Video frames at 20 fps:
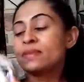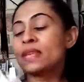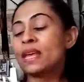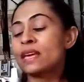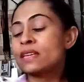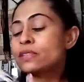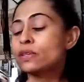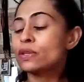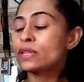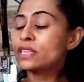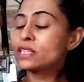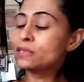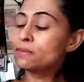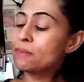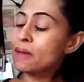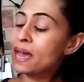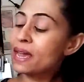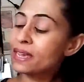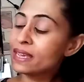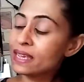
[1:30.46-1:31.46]
so this
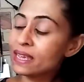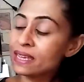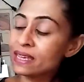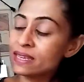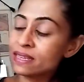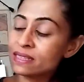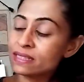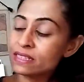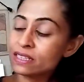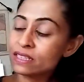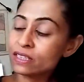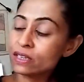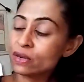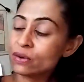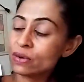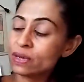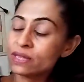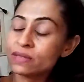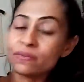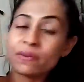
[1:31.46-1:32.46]
bag is,
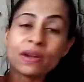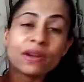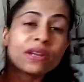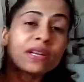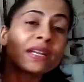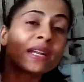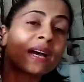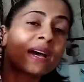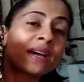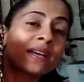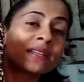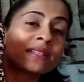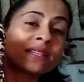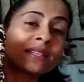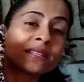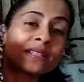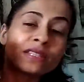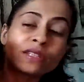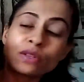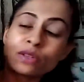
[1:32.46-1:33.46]
it's very nice.
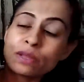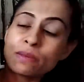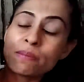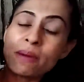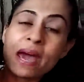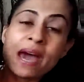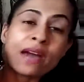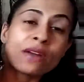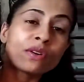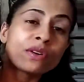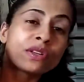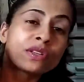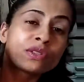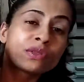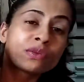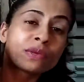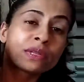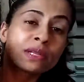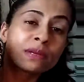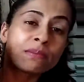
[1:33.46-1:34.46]
It's, the pattern
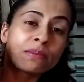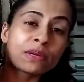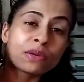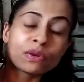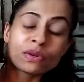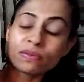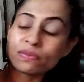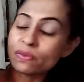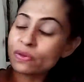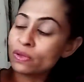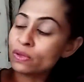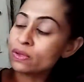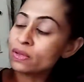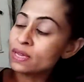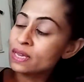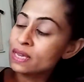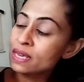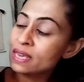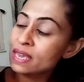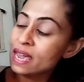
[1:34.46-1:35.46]
is really beautiful
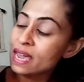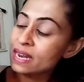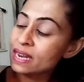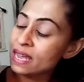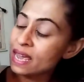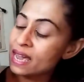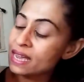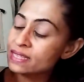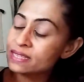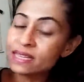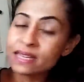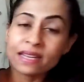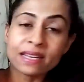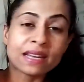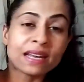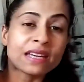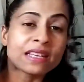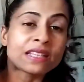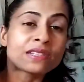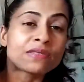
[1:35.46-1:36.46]
and it has like a
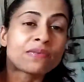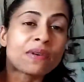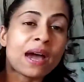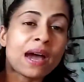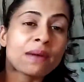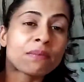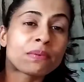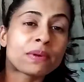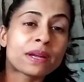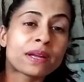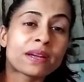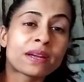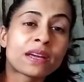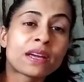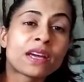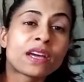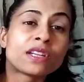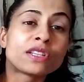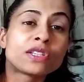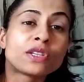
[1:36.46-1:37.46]
nice fabric
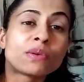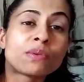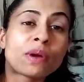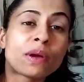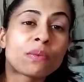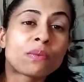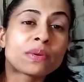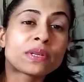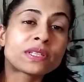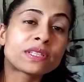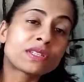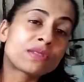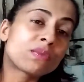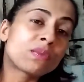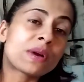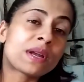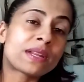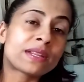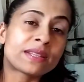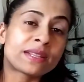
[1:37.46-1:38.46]
to it, which is
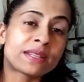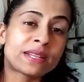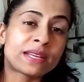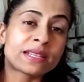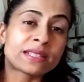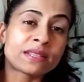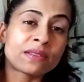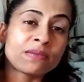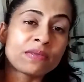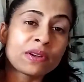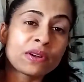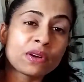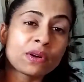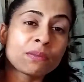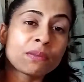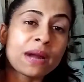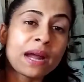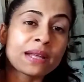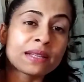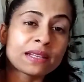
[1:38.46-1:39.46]
one of the things that Vera
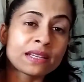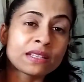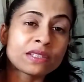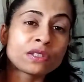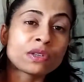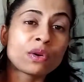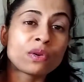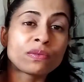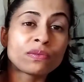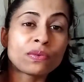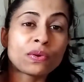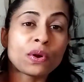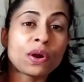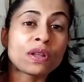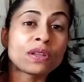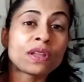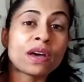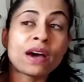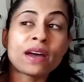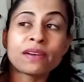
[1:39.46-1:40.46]
Bradley is known for. A
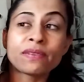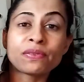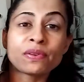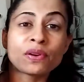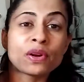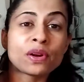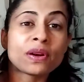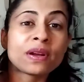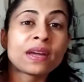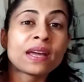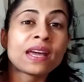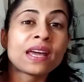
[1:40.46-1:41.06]
lot of her